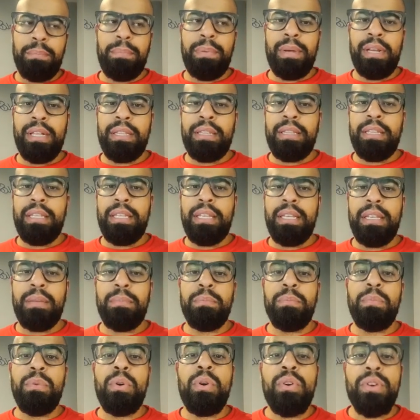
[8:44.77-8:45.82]
But the
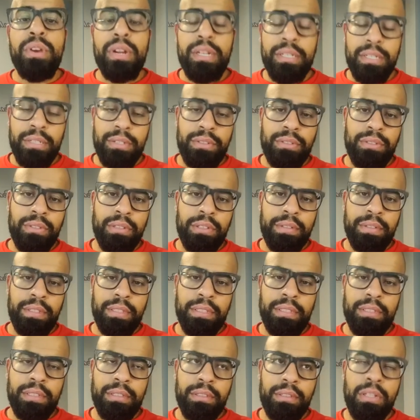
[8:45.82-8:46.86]
mortgage
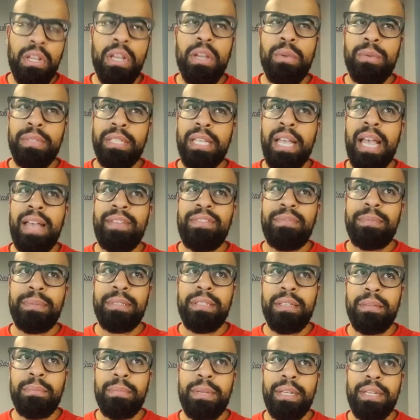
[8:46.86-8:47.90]
insurance, no, it was
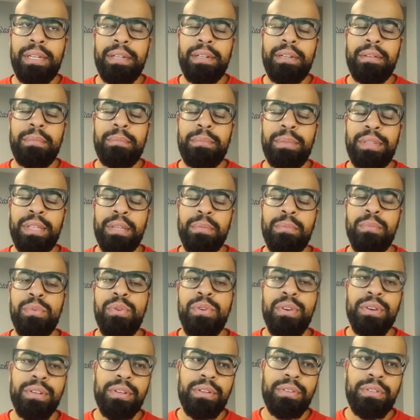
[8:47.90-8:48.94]
0.5% better, but the
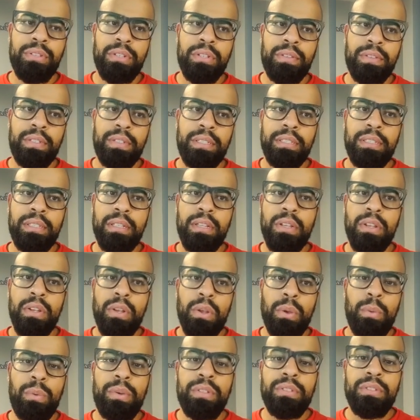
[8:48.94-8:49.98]
mortgage insurance
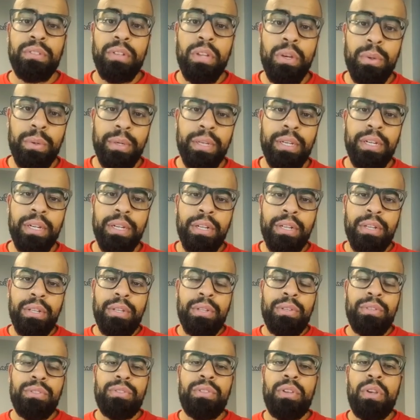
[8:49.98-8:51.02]
was lower.
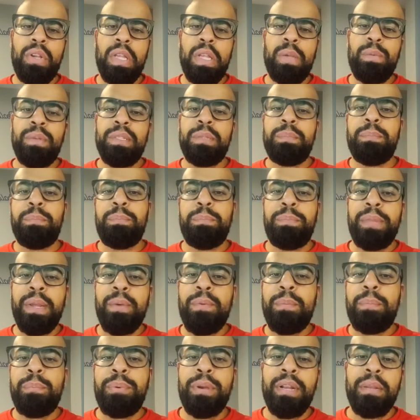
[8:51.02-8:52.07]
So they
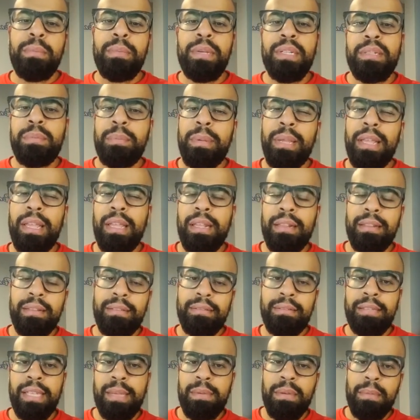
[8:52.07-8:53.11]
were pretty much paying the
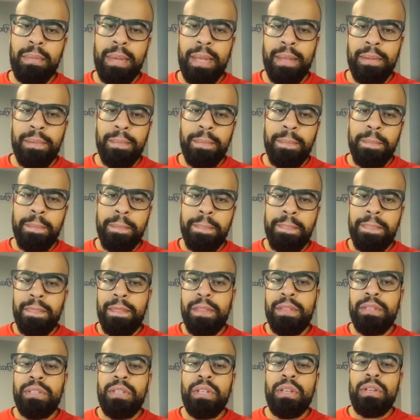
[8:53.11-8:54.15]
same amount.
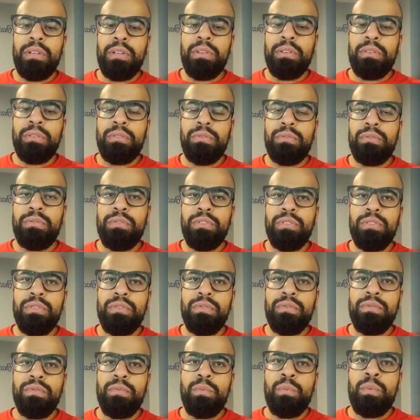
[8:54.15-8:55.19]
So
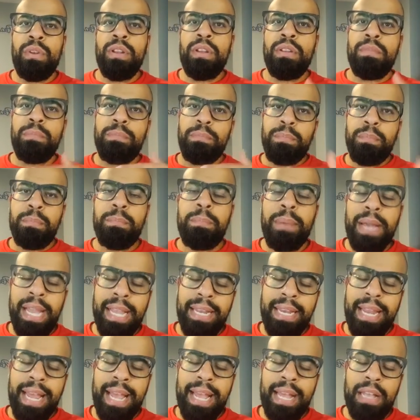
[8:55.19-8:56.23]
when you're
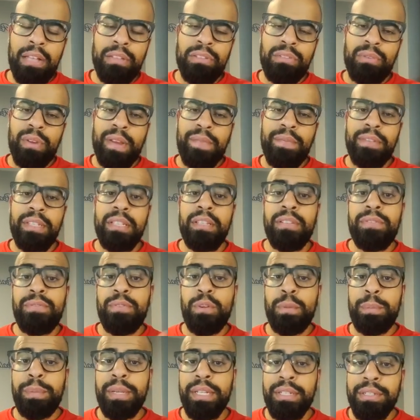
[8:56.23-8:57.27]
buying a house, you have to see the
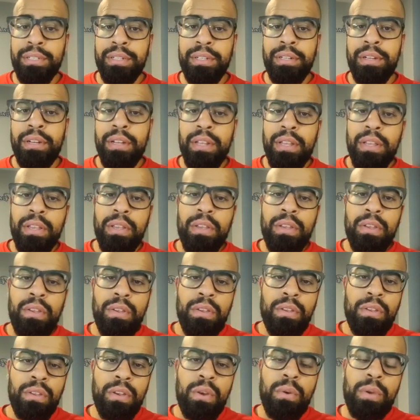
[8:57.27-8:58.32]
full picture.
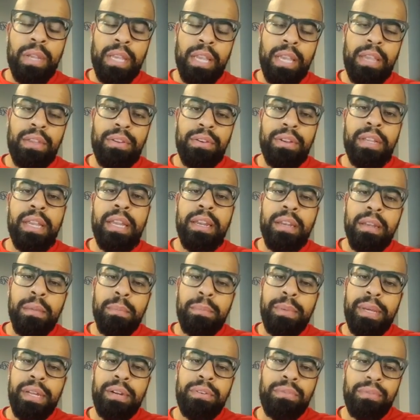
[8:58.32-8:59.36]
Okay, you're getting a
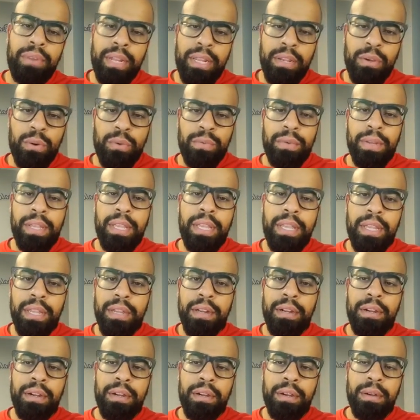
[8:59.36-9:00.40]
better rate over
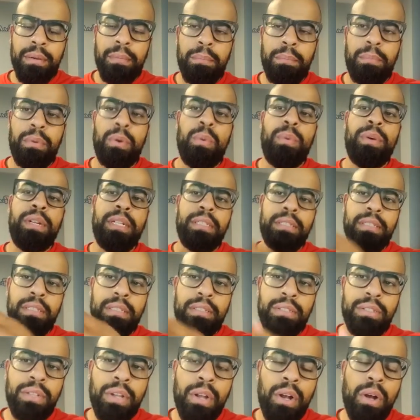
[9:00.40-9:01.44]
here, but what is the
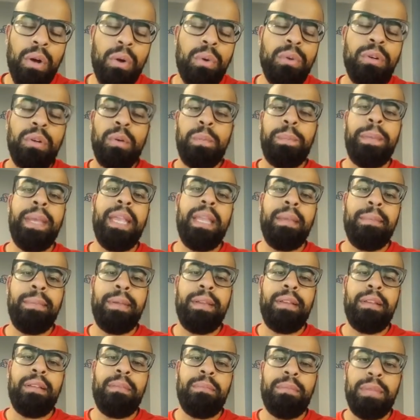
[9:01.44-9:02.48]
total
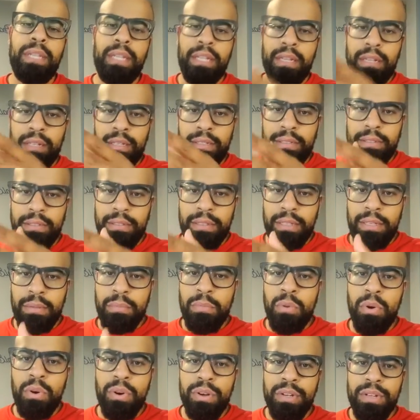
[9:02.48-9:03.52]
payment? Because the
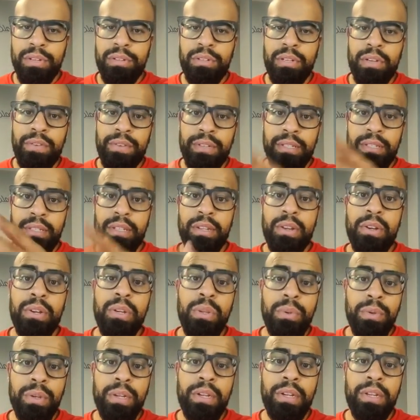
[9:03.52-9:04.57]
mortgage insurance is
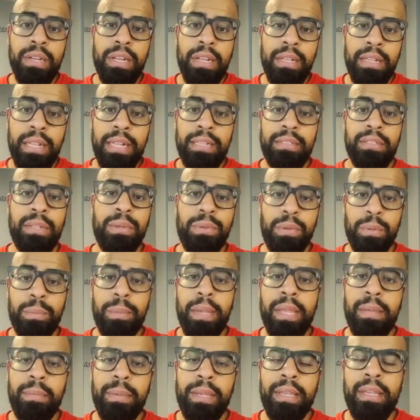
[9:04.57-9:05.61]
included in that total
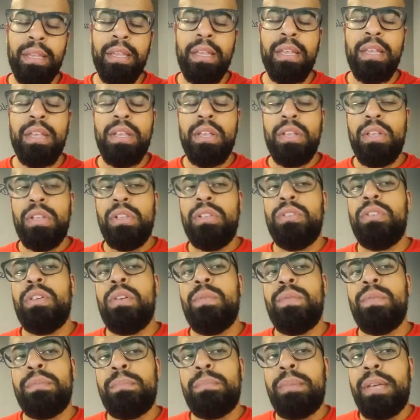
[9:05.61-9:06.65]
payment. So it
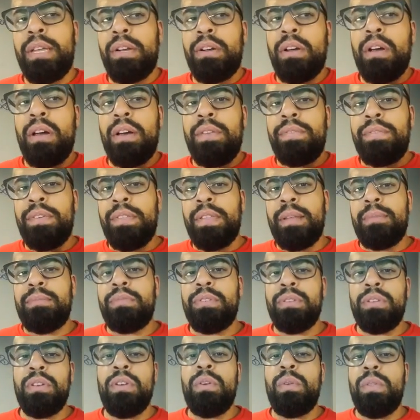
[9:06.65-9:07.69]
was better off for them
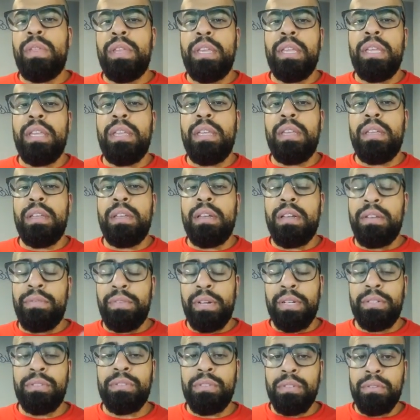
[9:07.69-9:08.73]
to go the
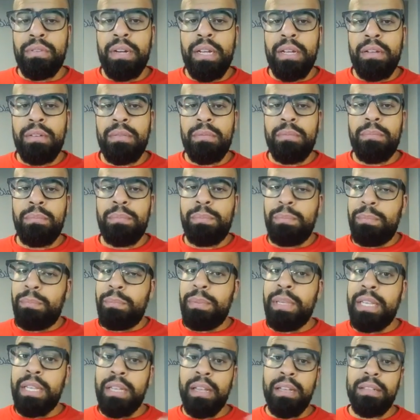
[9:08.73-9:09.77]
conventional route
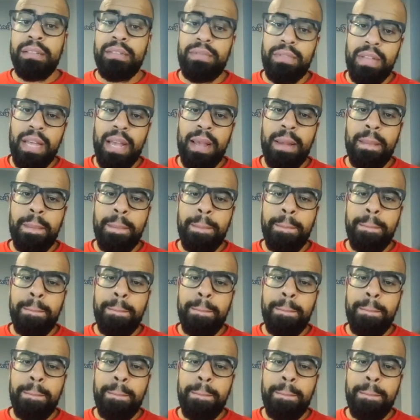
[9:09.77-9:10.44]
because of that.